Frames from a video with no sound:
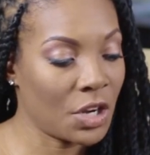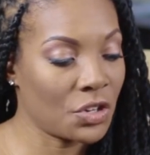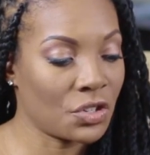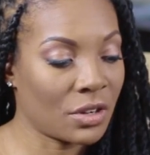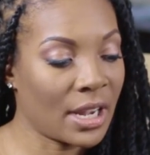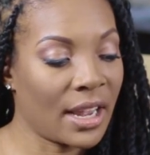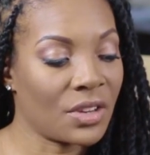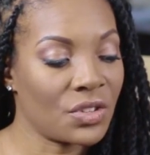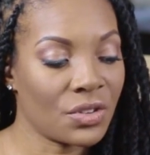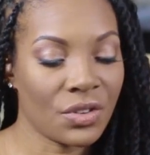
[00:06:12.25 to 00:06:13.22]
here's your
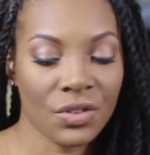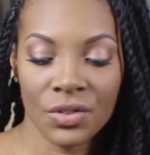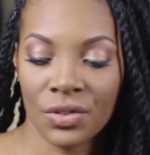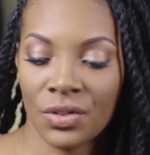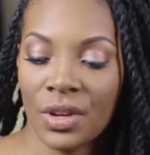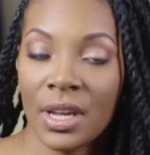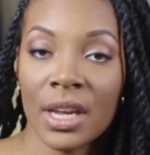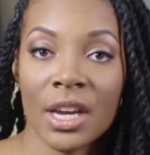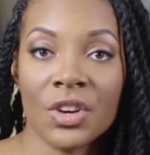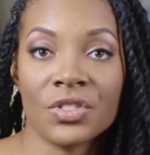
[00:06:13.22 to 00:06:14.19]
cancer,
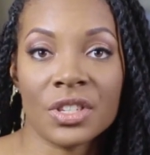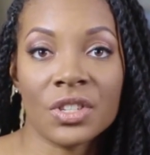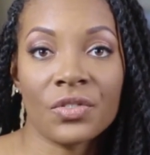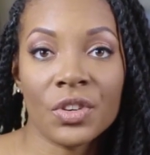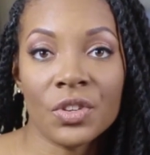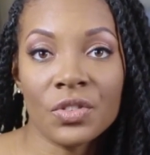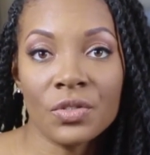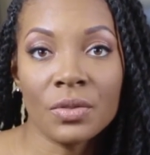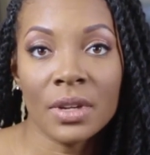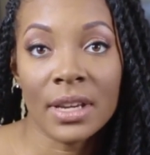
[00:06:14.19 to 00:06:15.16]
here's its
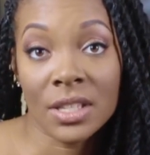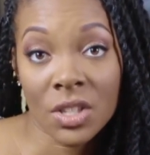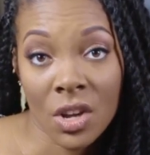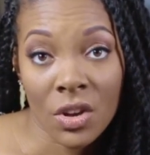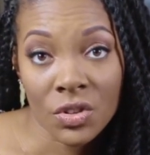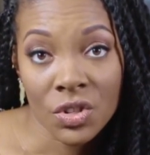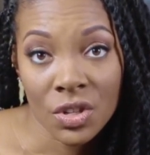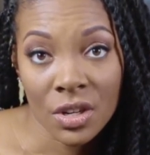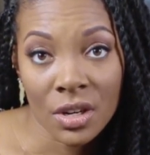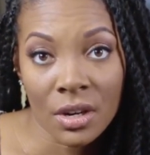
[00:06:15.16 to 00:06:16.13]
food, it's called
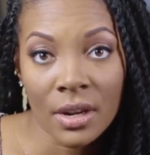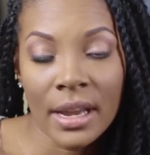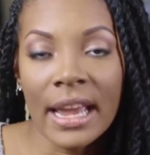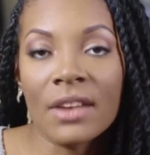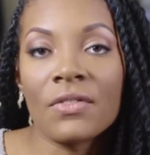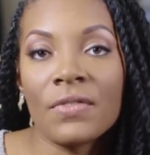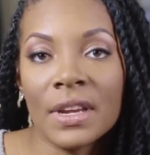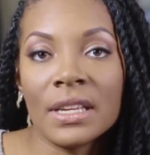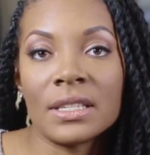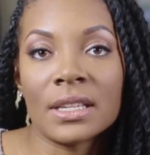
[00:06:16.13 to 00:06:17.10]
sugar, it
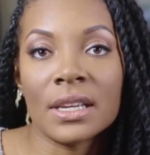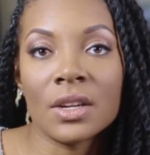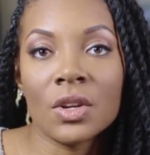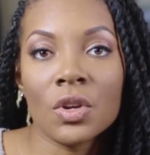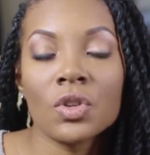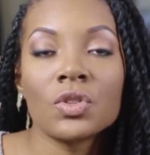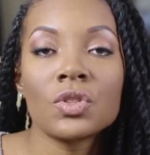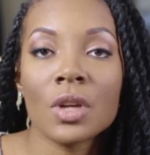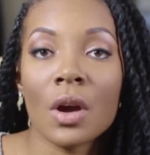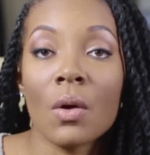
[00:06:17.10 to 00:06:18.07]
feeds it.
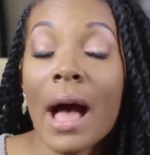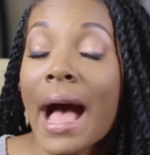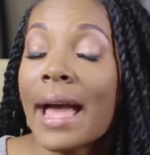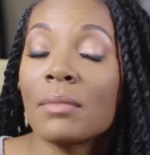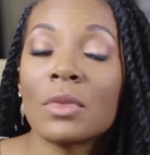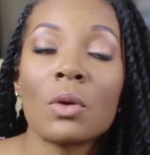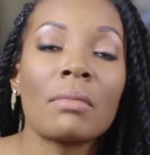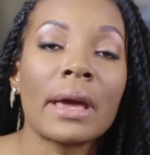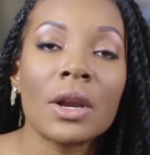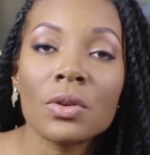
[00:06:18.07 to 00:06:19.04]
So I am no
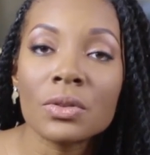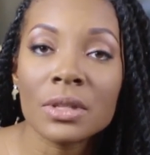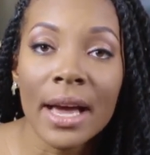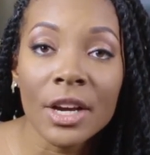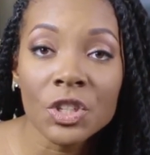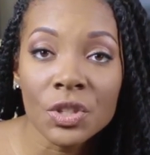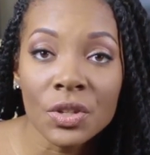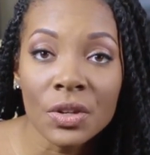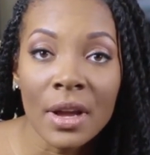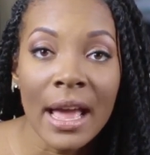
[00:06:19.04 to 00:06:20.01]
medical
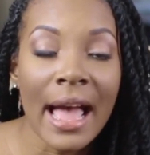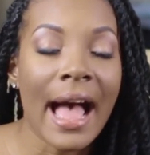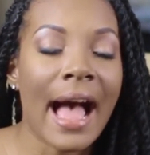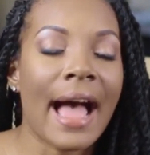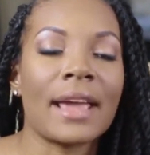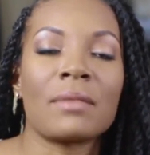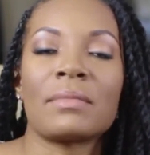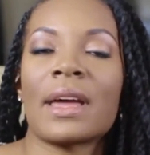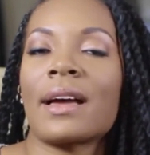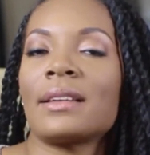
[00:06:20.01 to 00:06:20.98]
doctor, I
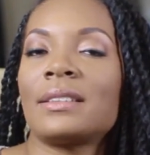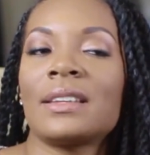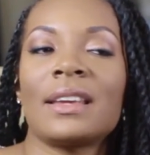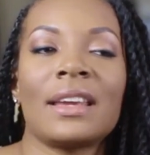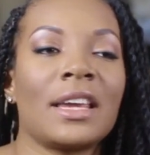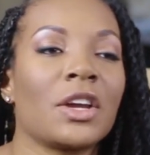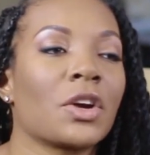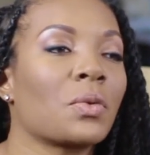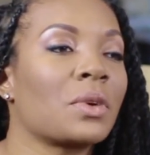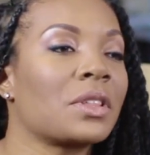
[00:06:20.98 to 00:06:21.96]
am not
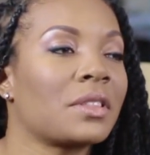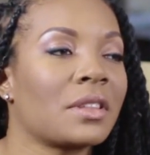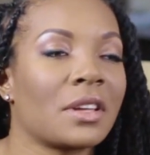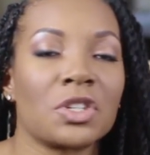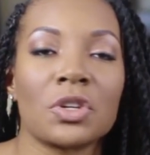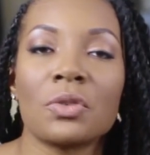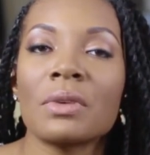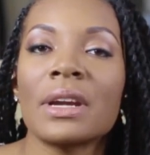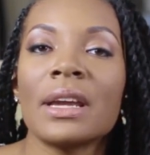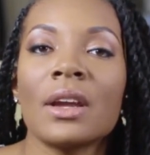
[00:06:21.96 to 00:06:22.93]
here with a
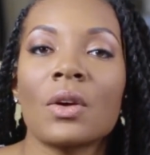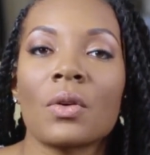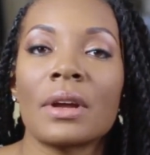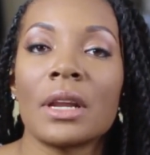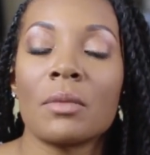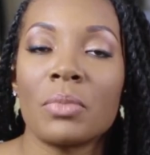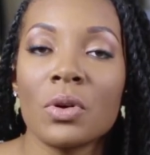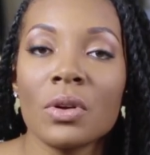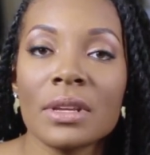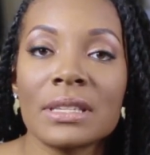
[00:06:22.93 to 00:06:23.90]
degree or any
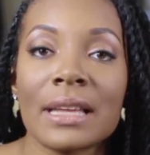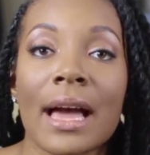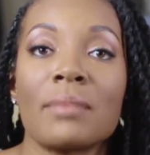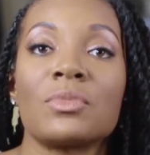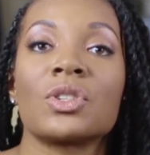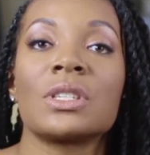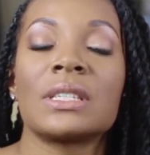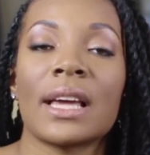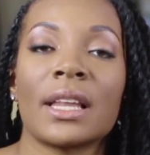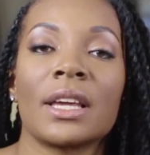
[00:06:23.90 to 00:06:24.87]
books. I'm
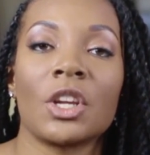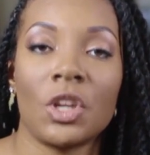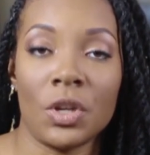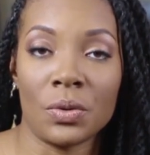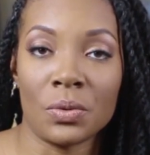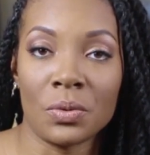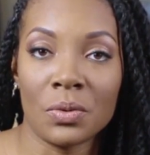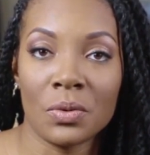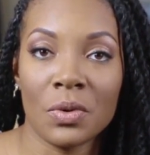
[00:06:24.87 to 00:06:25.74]
just telling you